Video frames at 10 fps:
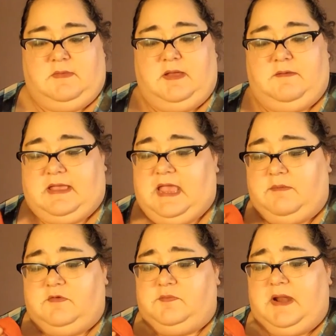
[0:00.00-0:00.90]
my
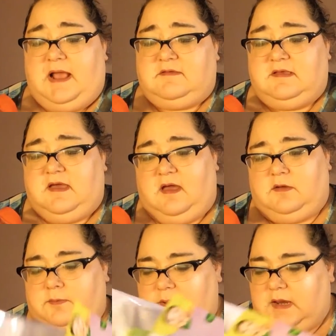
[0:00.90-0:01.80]
camera's been acting
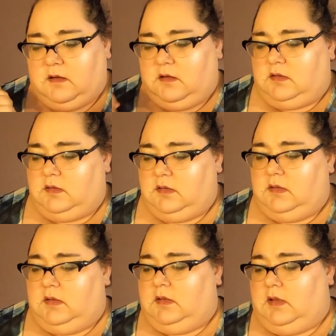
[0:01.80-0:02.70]
kind of weird.
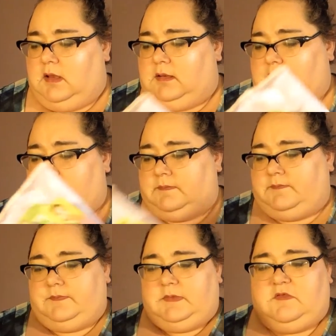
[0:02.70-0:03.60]

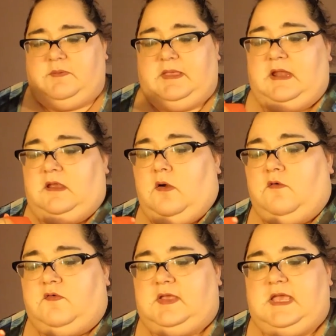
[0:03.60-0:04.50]
Um, it's been getting
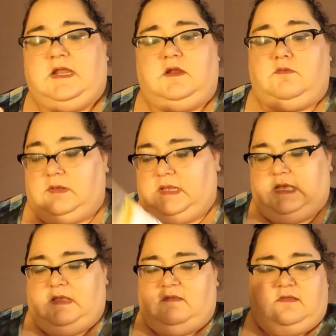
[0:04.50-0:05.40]
overheated really
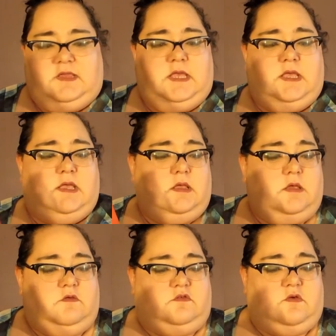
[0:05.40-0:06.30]
easily.
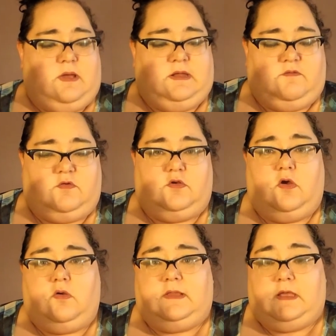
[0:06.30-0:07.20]
So I never
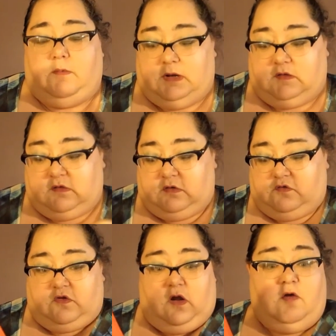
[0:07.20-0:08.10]
know like when it's going to
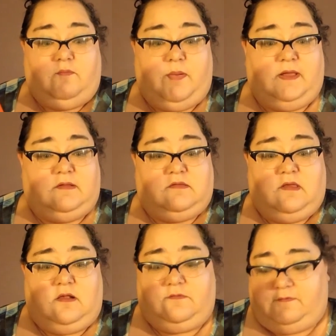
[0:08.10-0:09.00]
shut off by
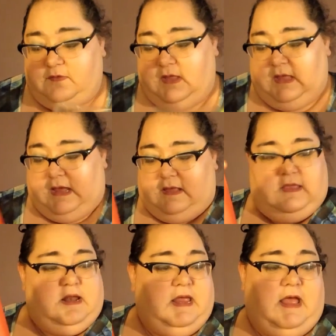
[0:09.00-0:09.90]
itself. And
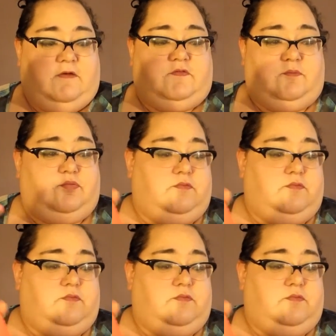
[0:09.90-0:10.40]
then I have to